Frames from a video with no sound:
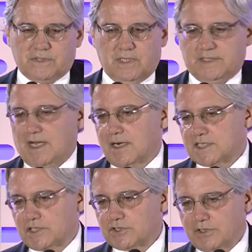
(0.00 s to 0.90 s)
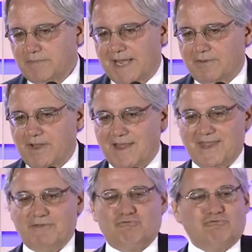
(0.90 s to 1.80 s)
a toxic term now.
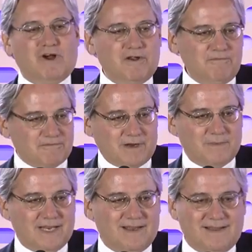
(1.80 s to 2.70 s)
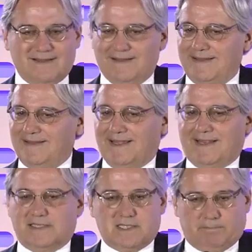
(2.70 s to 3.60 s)
They run from it like
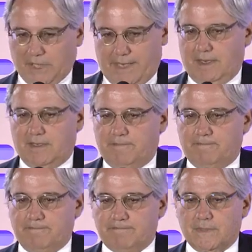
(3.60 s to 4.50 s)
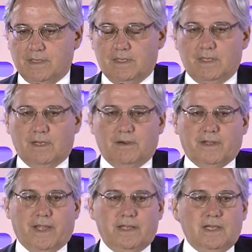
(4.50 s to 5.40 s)
it's the plague.
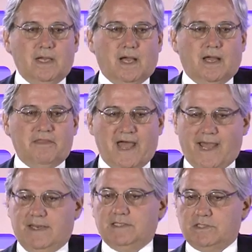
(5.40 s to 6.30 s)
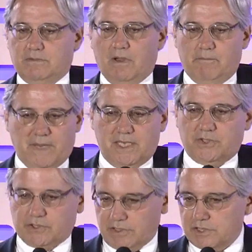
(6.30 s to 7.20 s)
Okay, that is a
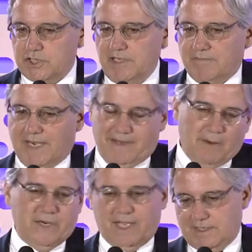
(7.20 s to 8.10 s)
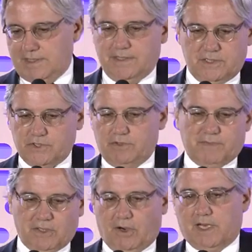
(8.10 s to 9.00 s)
major achievement. And then we get into these
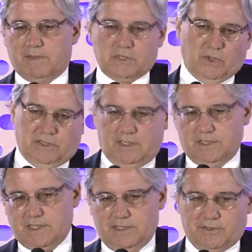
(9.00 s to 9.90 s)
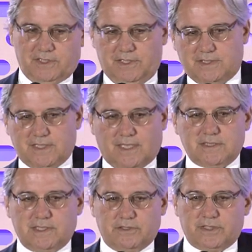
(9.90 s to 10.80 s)
stupid arguments, well, it is CRT, it's not
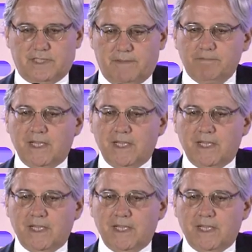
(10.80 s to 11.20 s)
CRT,